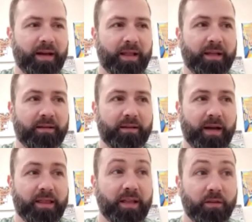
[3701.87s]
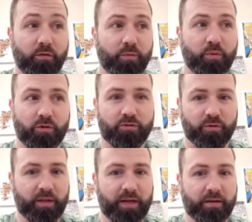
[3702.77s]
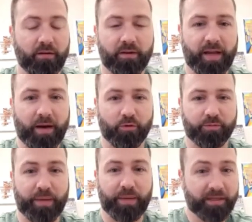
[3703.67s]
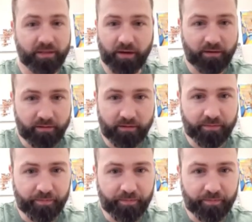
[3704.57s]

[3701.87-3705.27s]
i think i think the reports were like all they had was box cutters